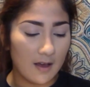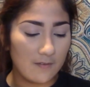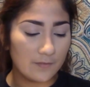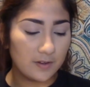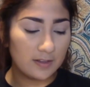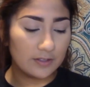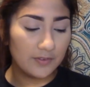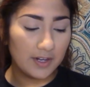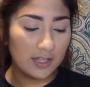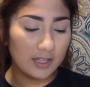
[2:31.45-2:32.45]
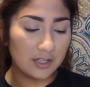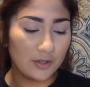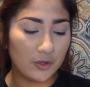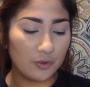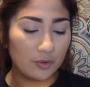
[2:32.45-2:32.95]
For this very look,
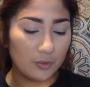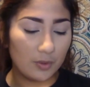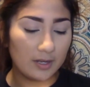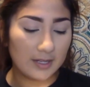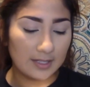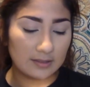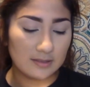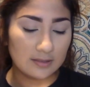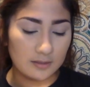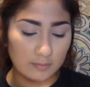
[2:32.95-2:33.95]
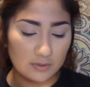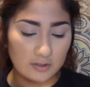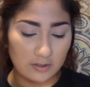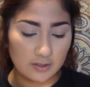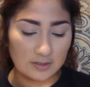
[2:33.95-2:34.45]
you do want to get some
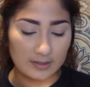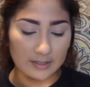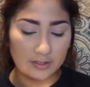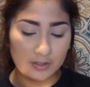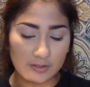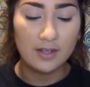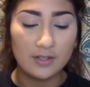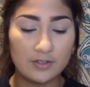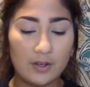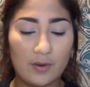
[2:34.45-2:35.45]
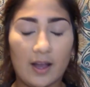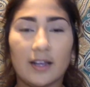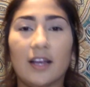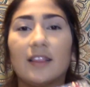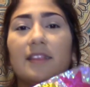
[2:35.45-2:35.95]
star stickers. So I
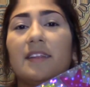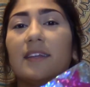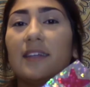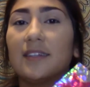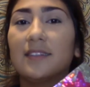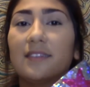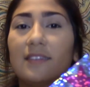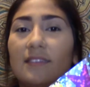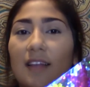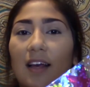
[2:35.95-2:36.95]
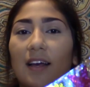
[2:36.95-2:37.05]
got these